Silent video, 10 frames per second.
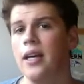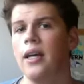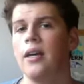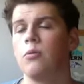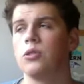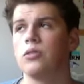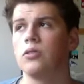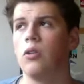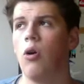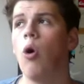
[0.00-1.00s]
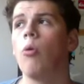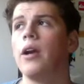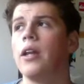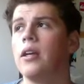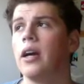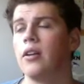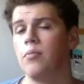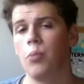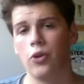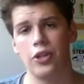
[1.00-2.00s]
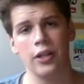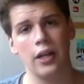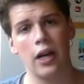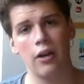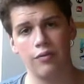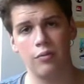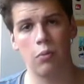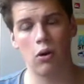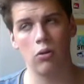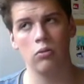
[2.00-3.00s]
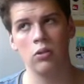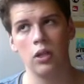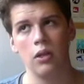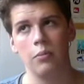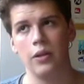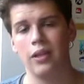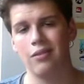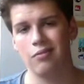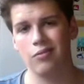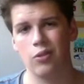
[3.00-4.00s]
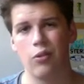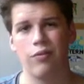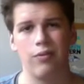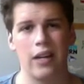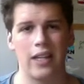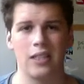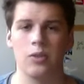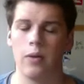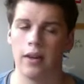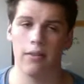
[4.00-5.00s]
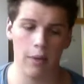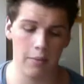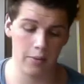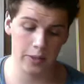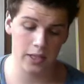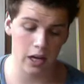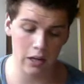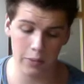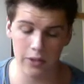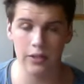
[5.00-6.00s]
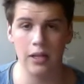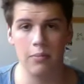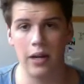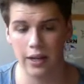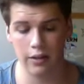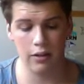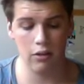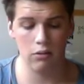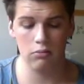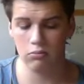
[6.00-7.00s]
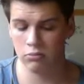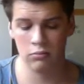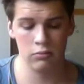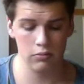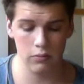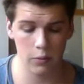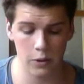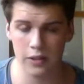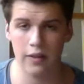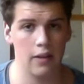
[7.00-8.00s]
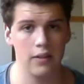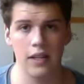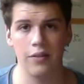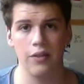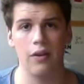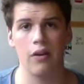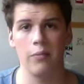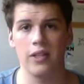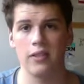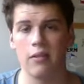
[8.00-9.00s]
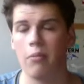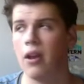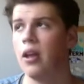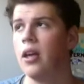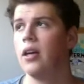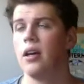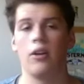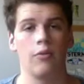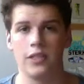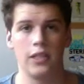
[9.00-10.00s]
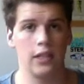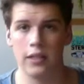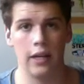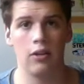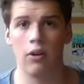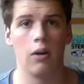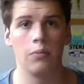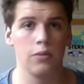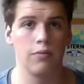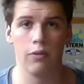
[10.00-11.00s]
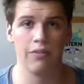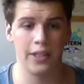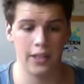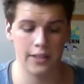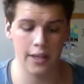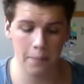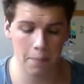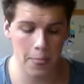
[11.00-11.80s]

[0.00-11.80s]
He was already kind of pushing the guy off the ball. He sort of lacked strength. Maybe he was tired because he played the whole, 75 minutes or something. And obviously, they are not up to full fitness yet.